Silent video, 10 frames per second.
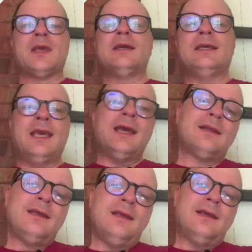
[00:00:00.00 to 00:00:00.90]

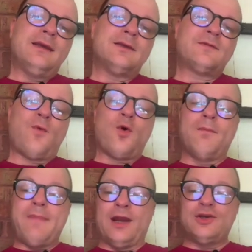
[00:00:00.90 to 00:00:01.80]
Git is for
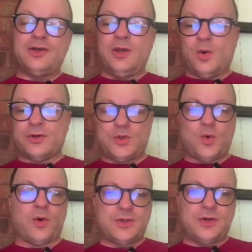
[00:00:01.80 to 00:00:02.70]
managing your
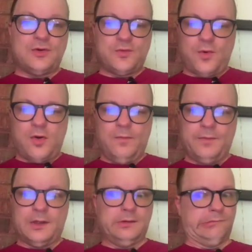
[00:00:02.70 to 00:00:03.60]
source control.
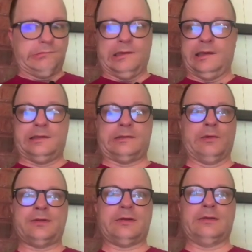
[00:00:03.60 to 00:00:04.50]
What is
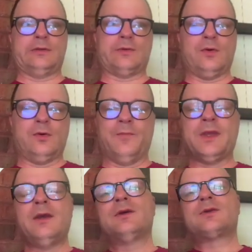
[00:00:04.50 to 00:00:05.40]
source control?
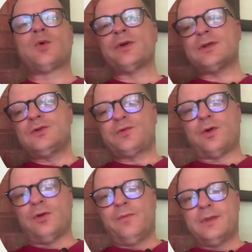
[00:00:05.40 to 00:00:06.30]
Source
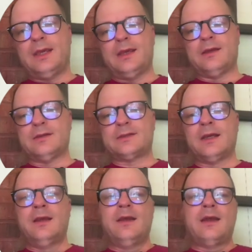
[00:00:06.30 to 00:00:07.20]
control is
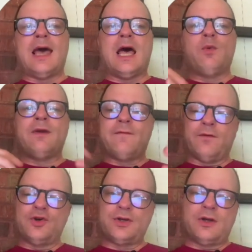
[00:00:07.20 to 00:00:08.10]
how we
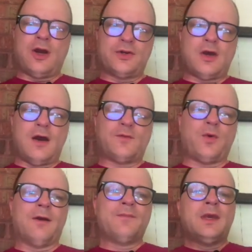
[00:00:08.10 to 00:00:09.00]
version our
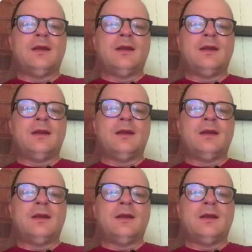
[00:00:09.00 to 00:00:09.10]
software.